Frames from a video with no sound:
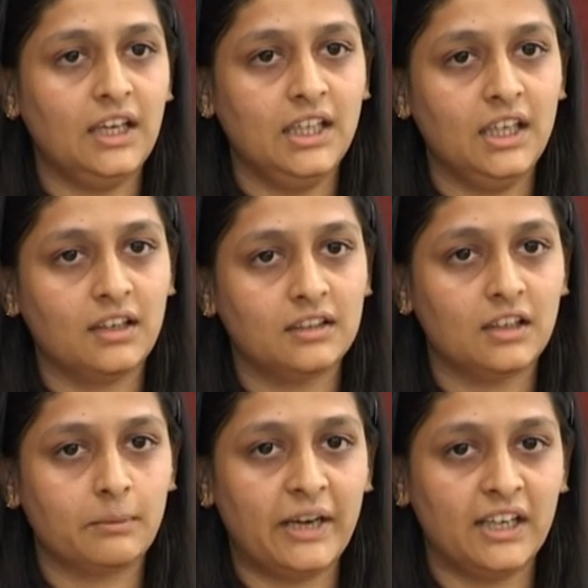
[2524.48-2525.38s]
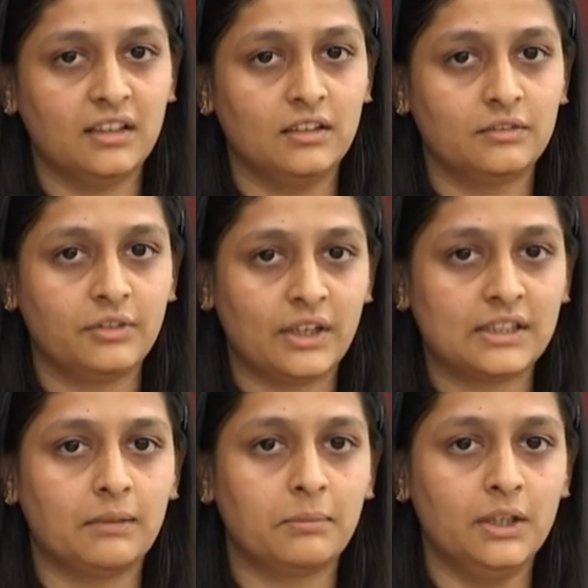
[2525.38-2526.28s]
any other pattern for
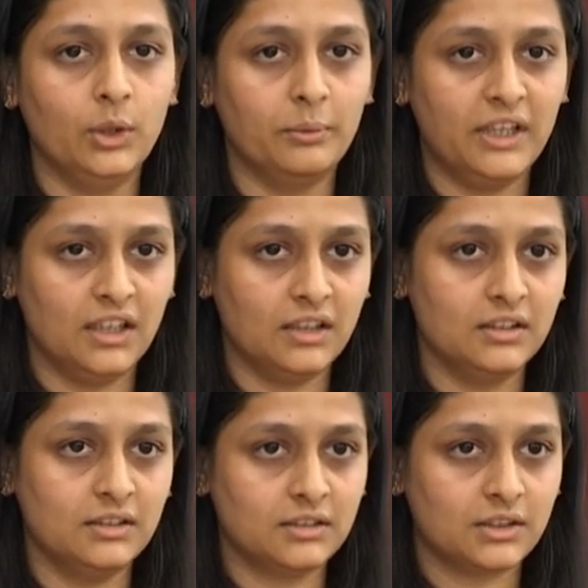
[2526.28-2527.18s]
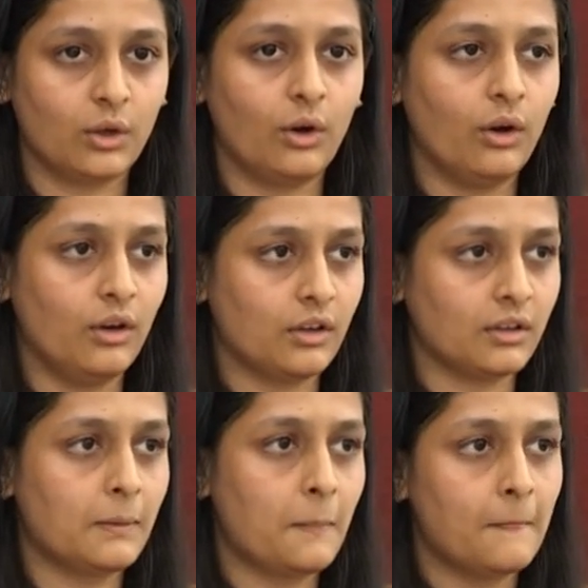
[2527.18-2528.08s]
example numericals
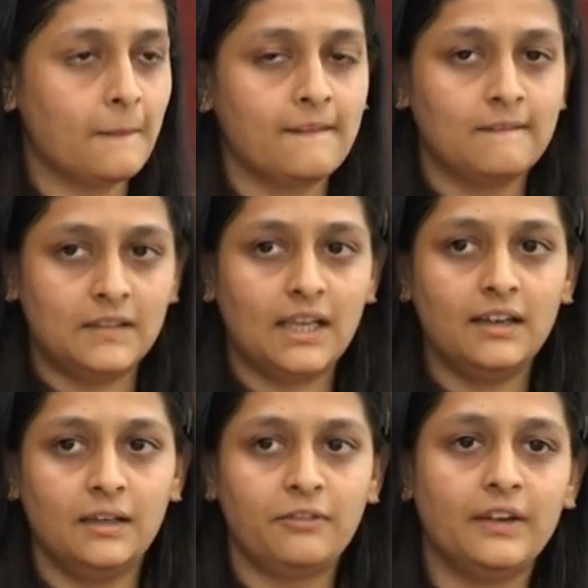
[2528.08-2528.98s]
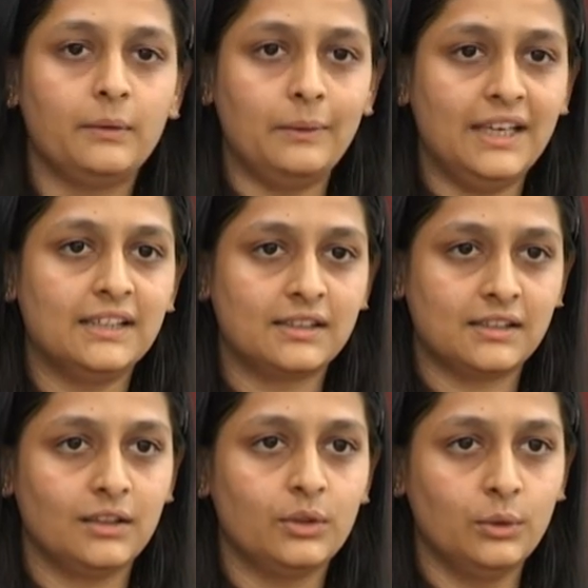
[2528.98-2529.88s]
or there are different
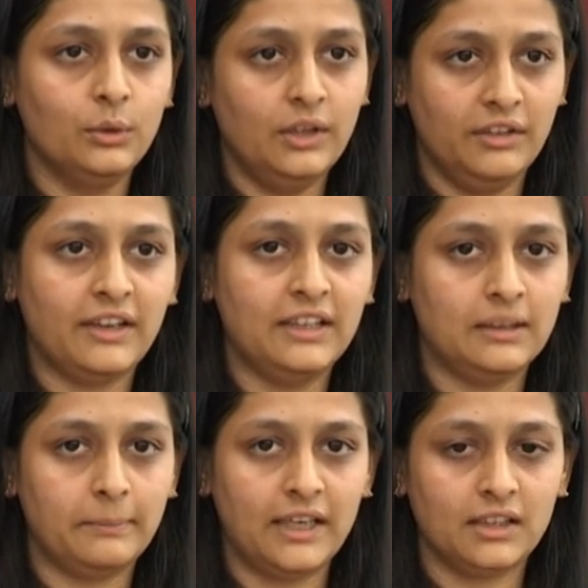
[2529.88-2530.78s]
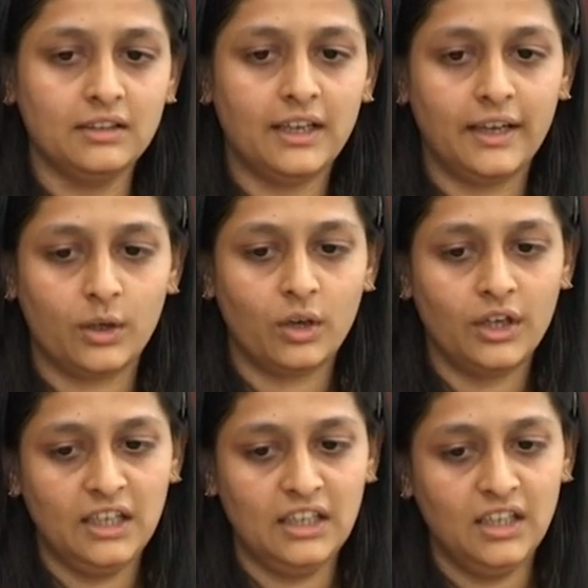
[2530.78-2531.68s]
ways to define the pattern and
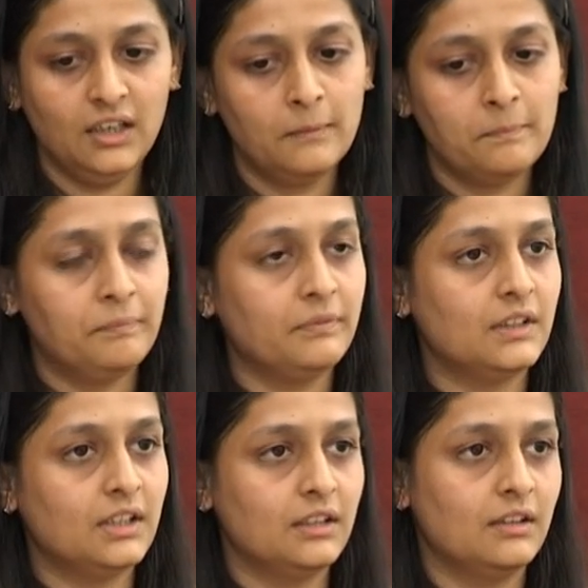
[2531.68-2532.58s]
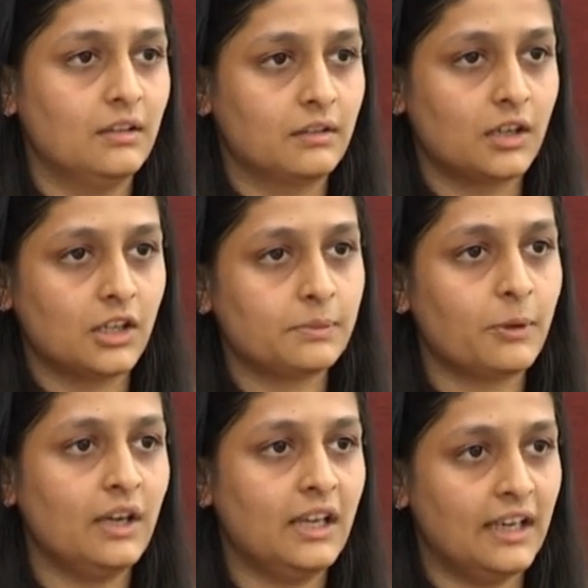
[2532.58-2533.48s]
accordingly the
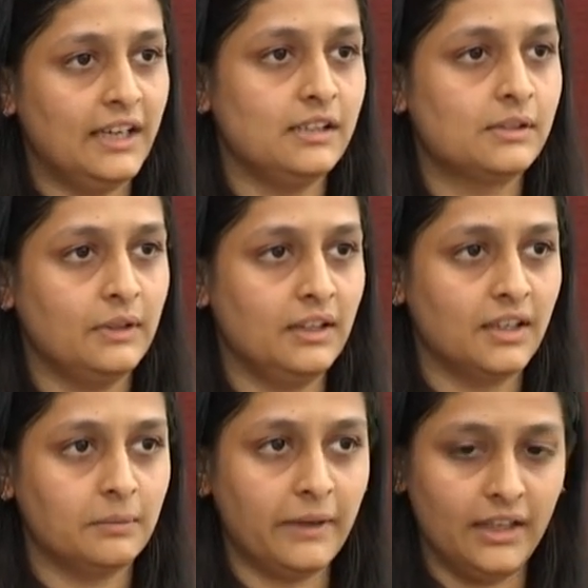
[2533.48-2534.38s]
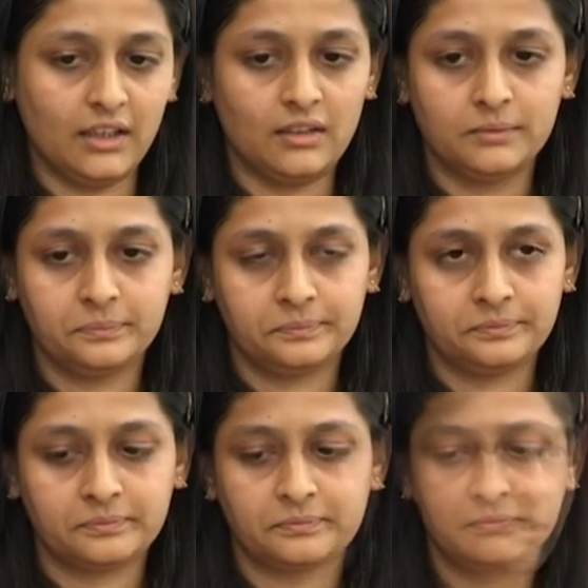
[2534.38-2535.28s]
corresponding lines will get printed.
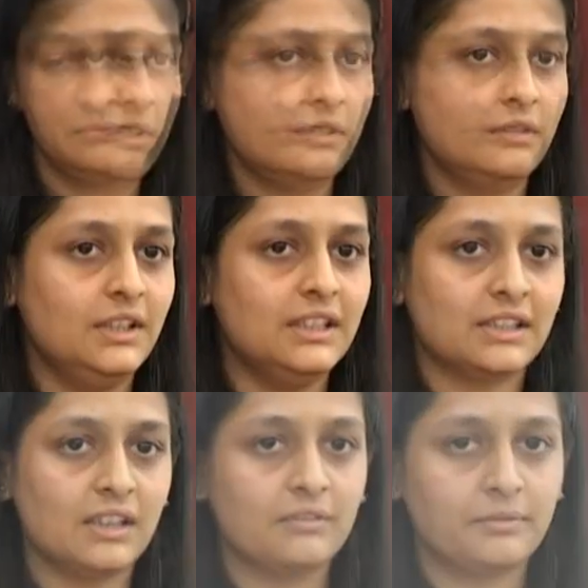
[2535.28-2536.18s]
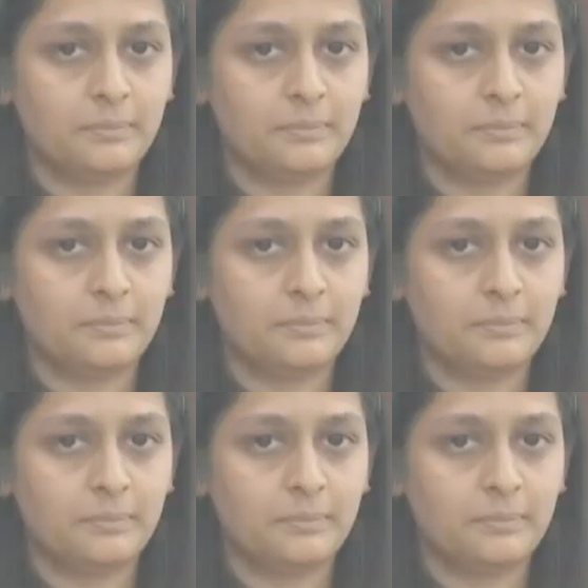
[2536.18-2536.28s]
These are